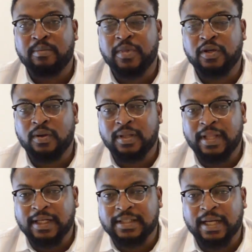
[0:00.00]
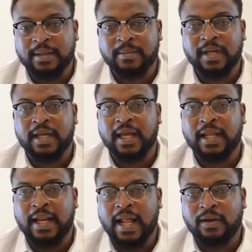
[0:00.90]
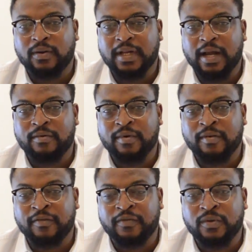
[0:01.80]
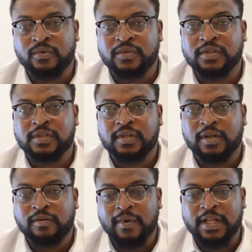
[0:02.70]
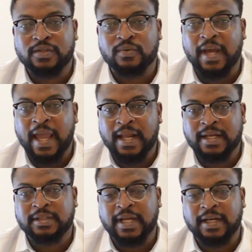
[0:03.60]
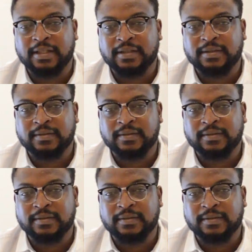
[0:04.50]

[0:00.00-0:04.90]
Beyond that time, a landlord can refuse rent to any tenant.